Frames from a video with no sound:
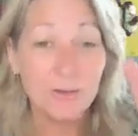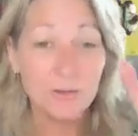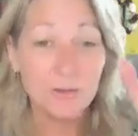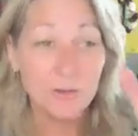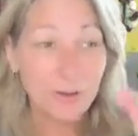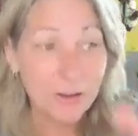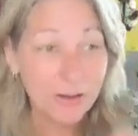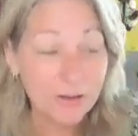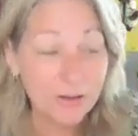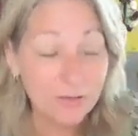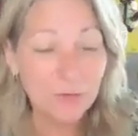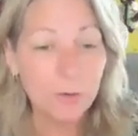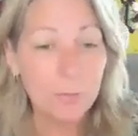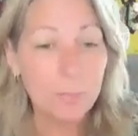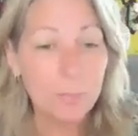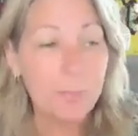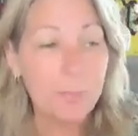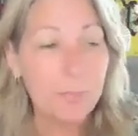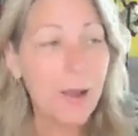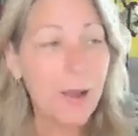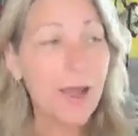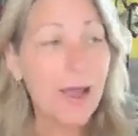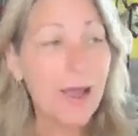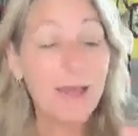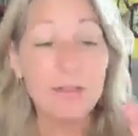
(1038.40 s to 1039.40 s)
change our
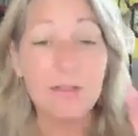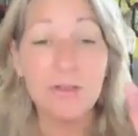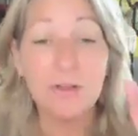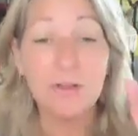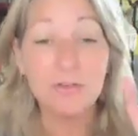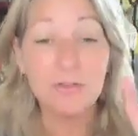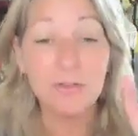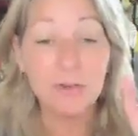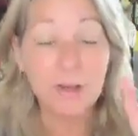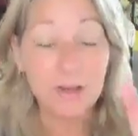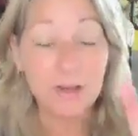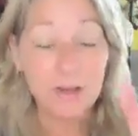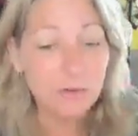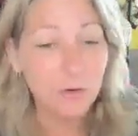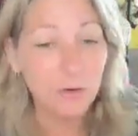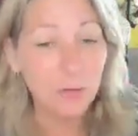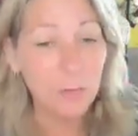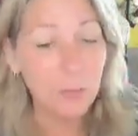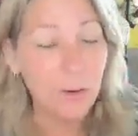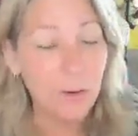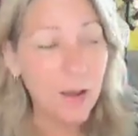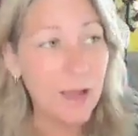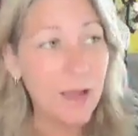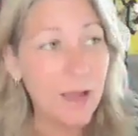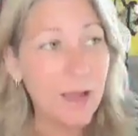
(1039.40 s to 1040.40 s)
path, change our
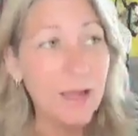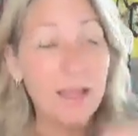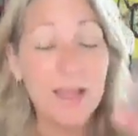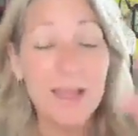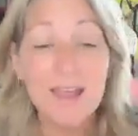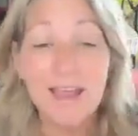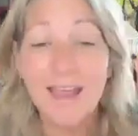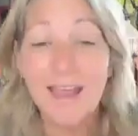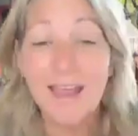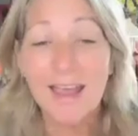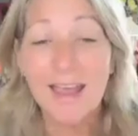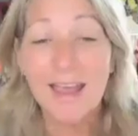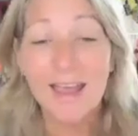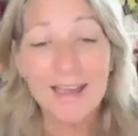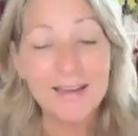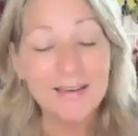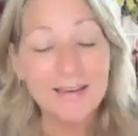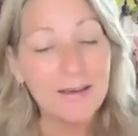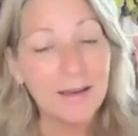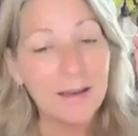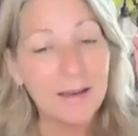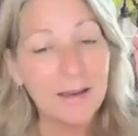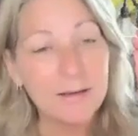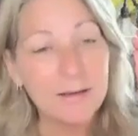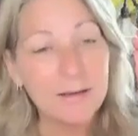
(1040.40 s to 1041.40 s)
way.
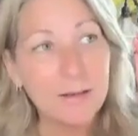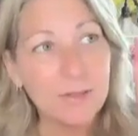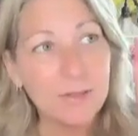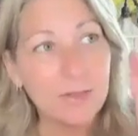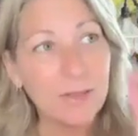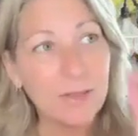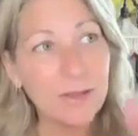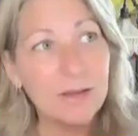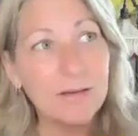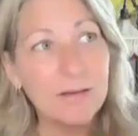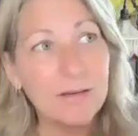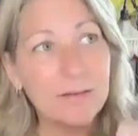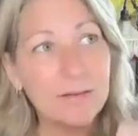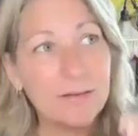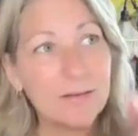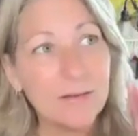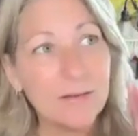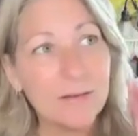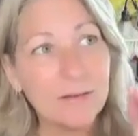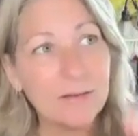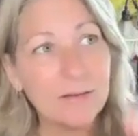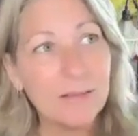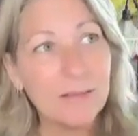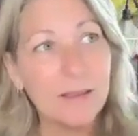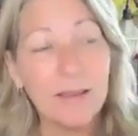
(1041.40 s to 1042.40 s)
And the things,
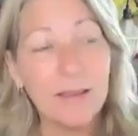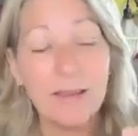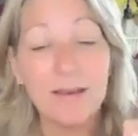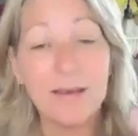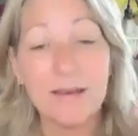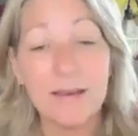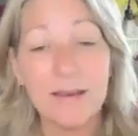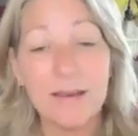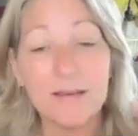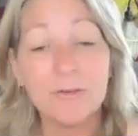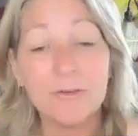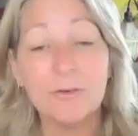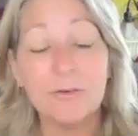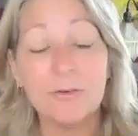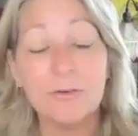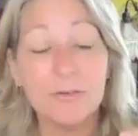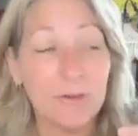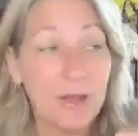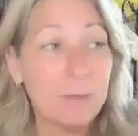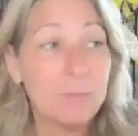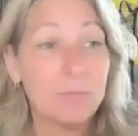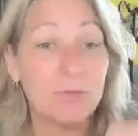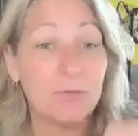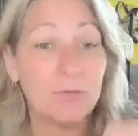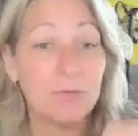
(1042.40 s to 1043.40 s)
it
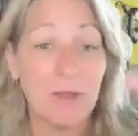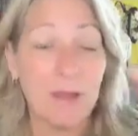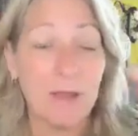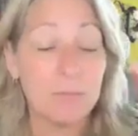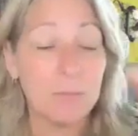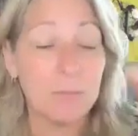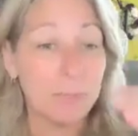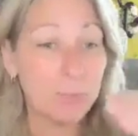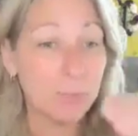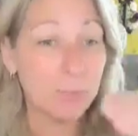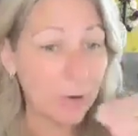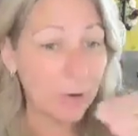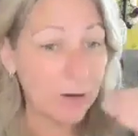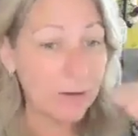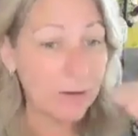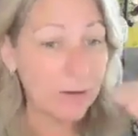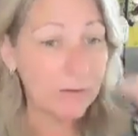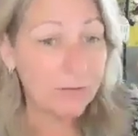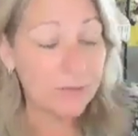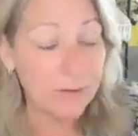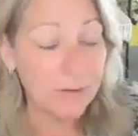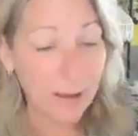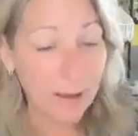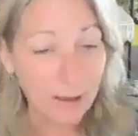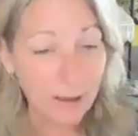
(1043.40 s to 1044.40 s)
intercepts and
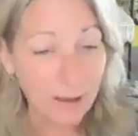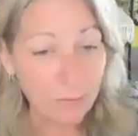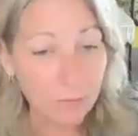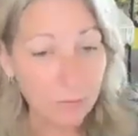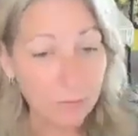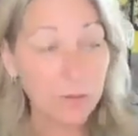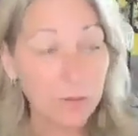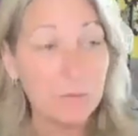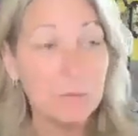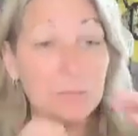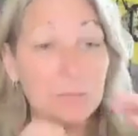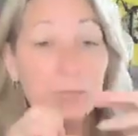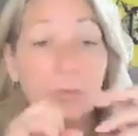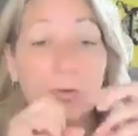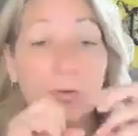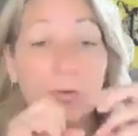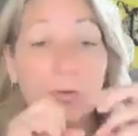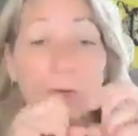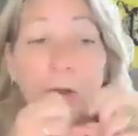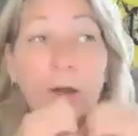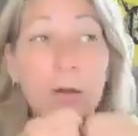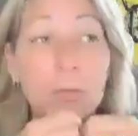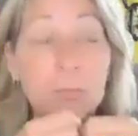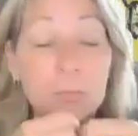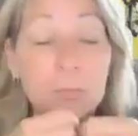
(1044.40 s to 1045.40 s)
breaks down. It
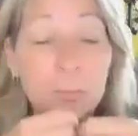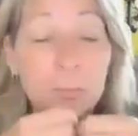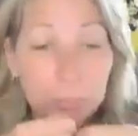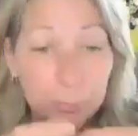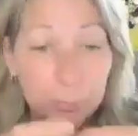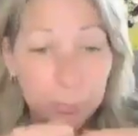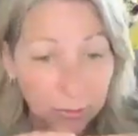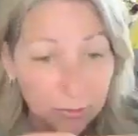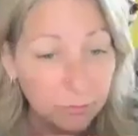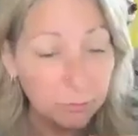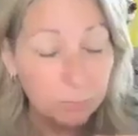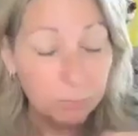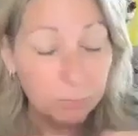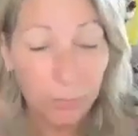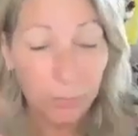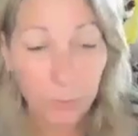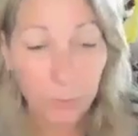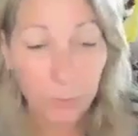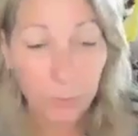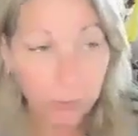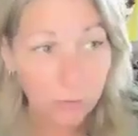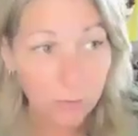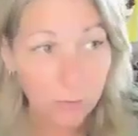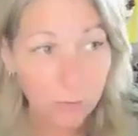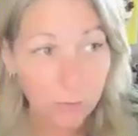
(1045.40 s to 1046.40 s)
kind of
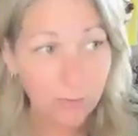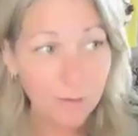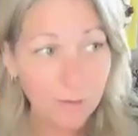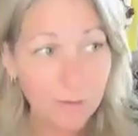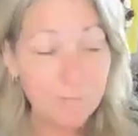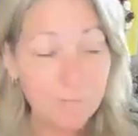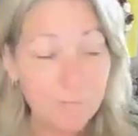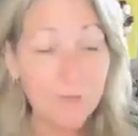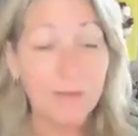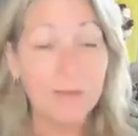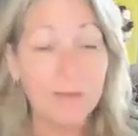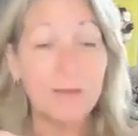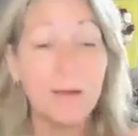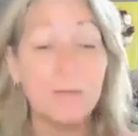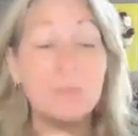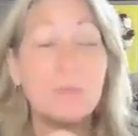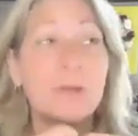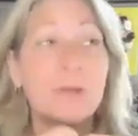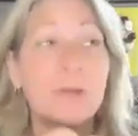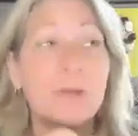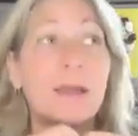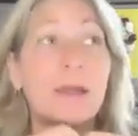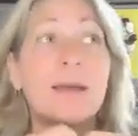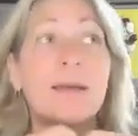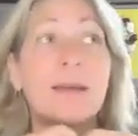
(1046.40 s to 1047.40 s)
explodes and comes
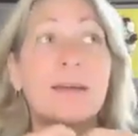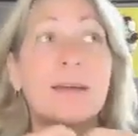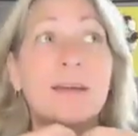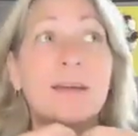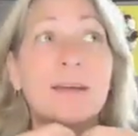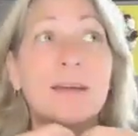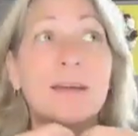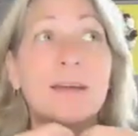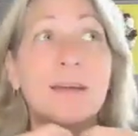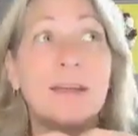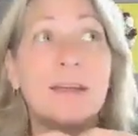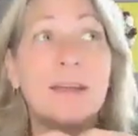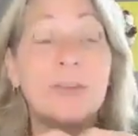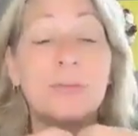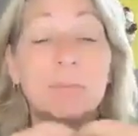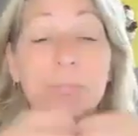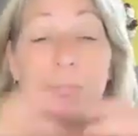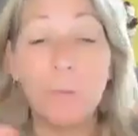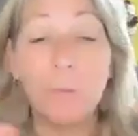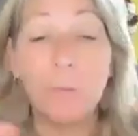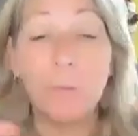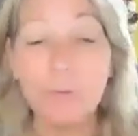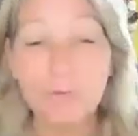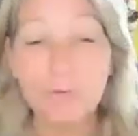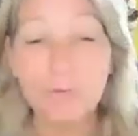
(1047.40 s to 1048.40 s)
like a
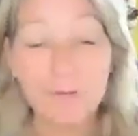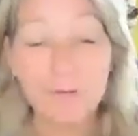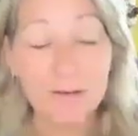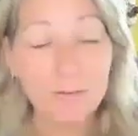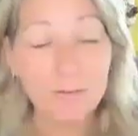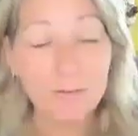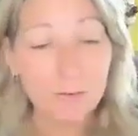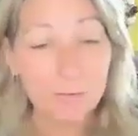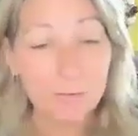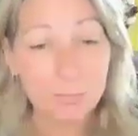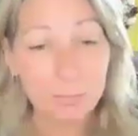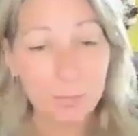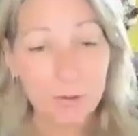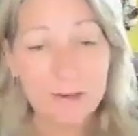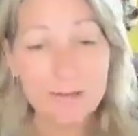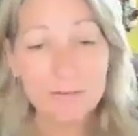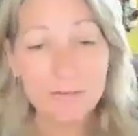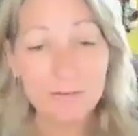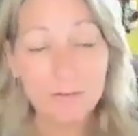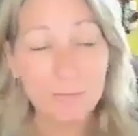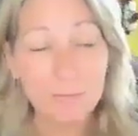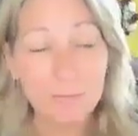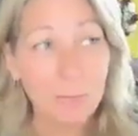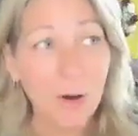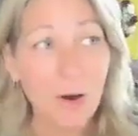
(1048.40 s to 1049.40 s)
explosion that just
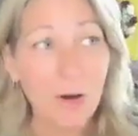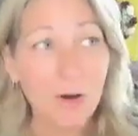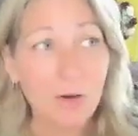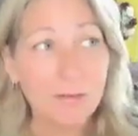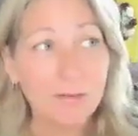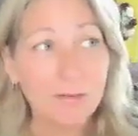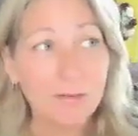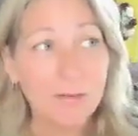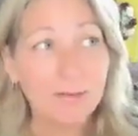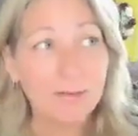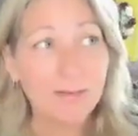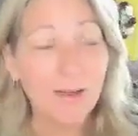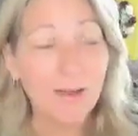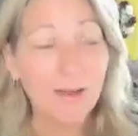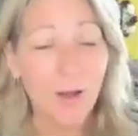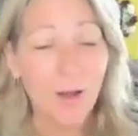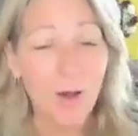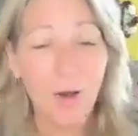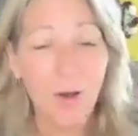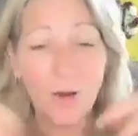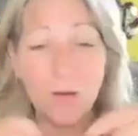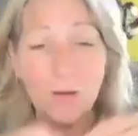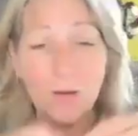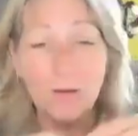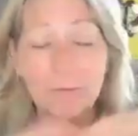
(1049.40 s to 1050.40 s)
breaks apart
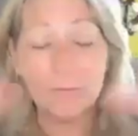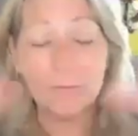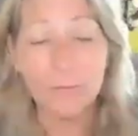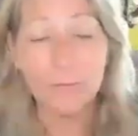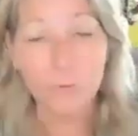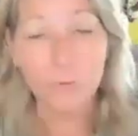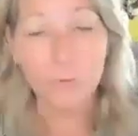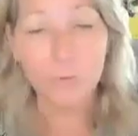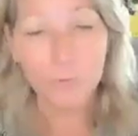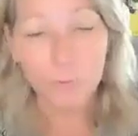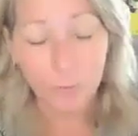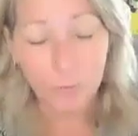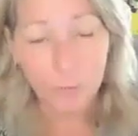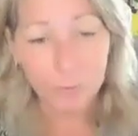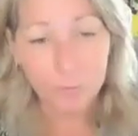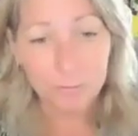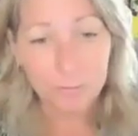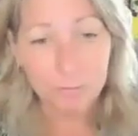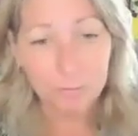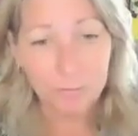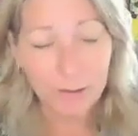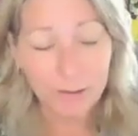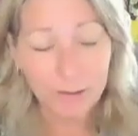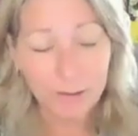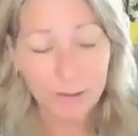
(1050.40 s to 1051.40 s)
all of
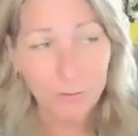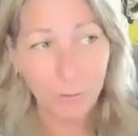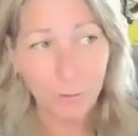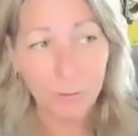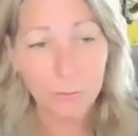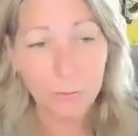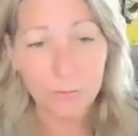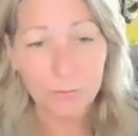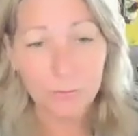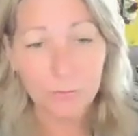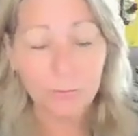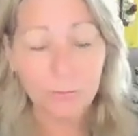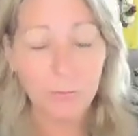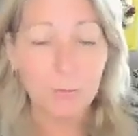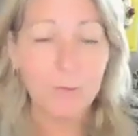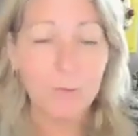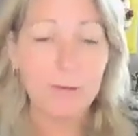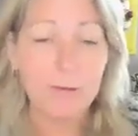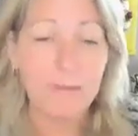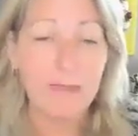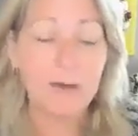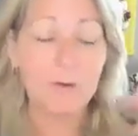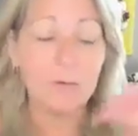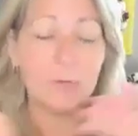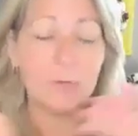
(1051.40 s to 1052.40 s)
that old story,
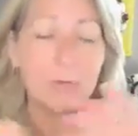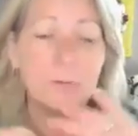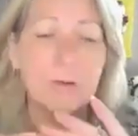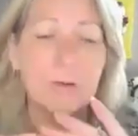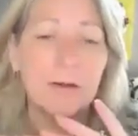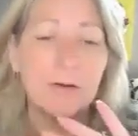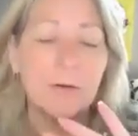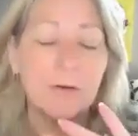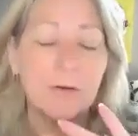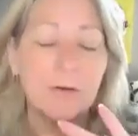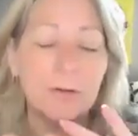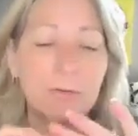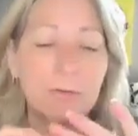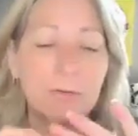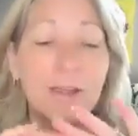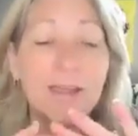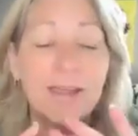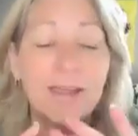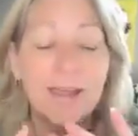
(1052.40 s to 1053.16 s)
that old narrative.